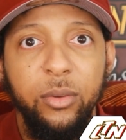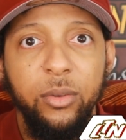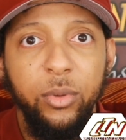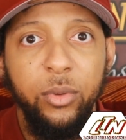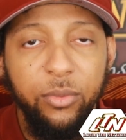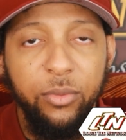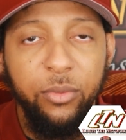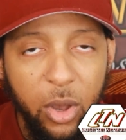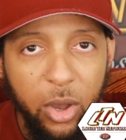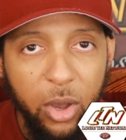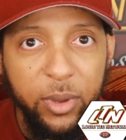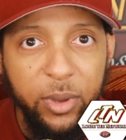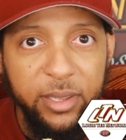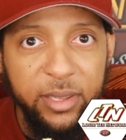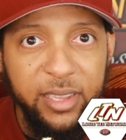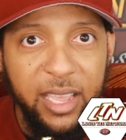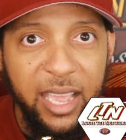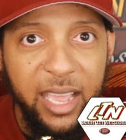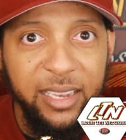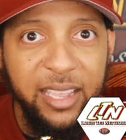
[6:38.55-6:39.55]
we've
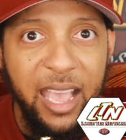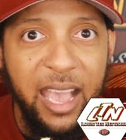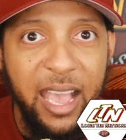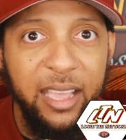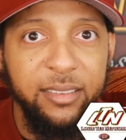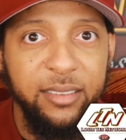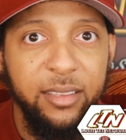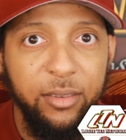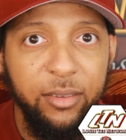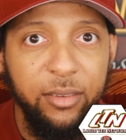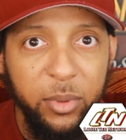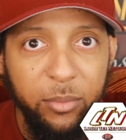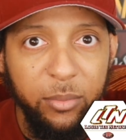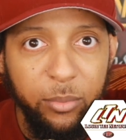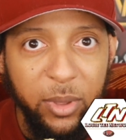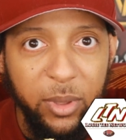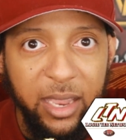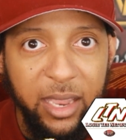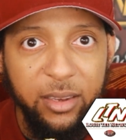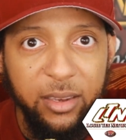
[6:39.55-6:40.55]
always had guys that have been
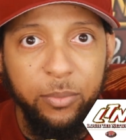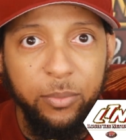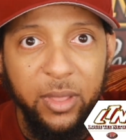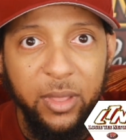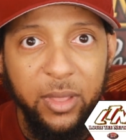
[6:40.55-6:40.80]
banged up